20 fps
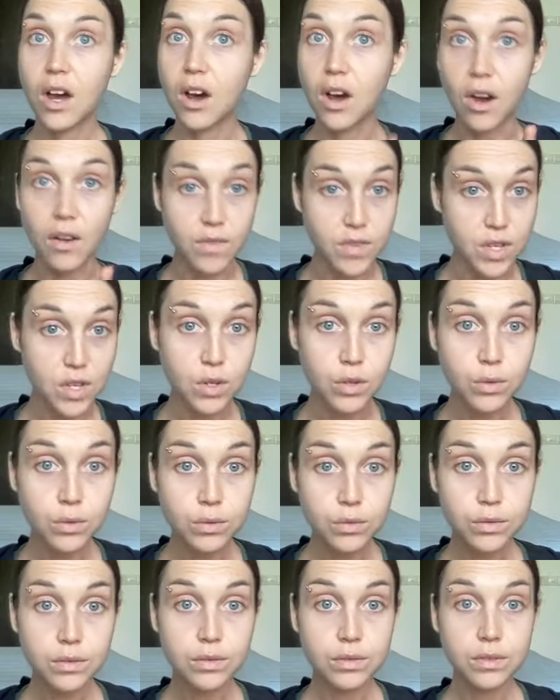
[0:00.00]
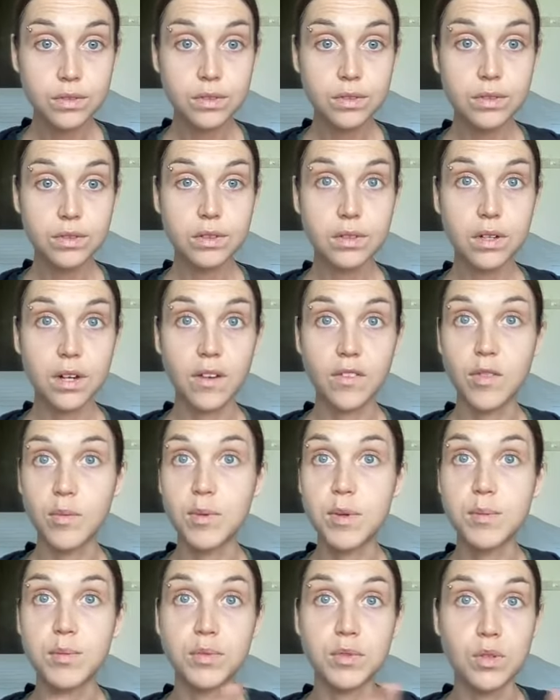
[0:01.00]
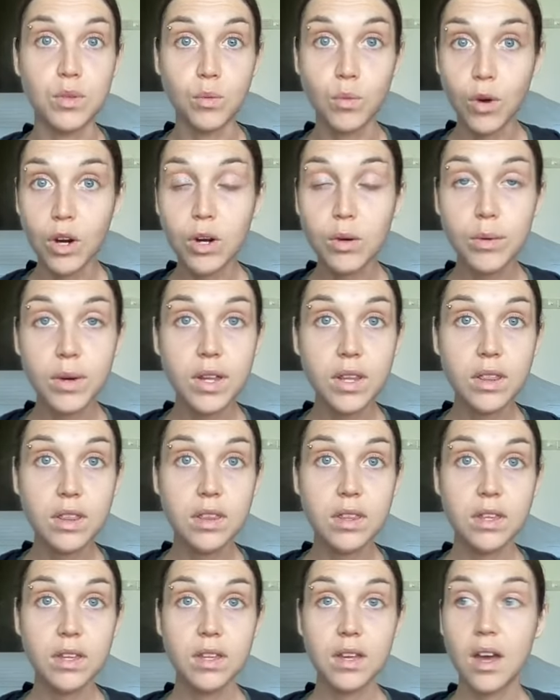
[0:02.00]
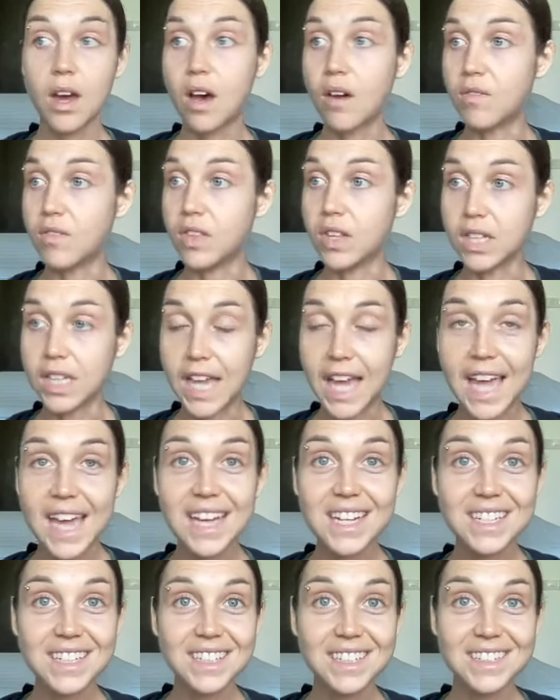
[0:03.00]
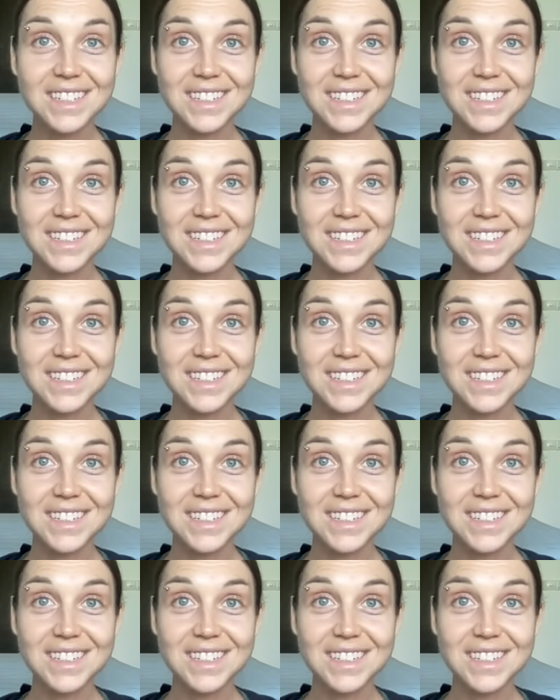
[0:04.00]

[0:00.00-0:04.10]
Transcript: of you, of the people you work with, of the land.